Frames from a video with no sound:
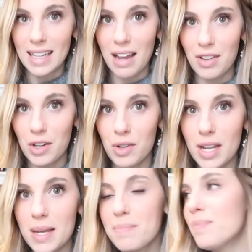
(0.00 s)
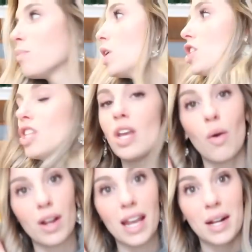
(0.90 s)
heavy cream, which the
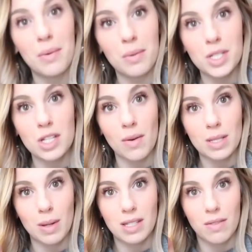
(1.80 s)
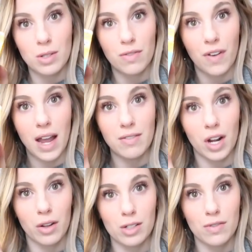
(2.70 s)
organic one was so expensive. It was
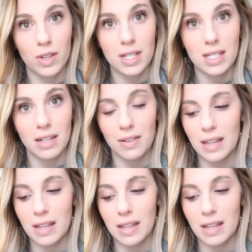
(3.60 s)
$5 for this little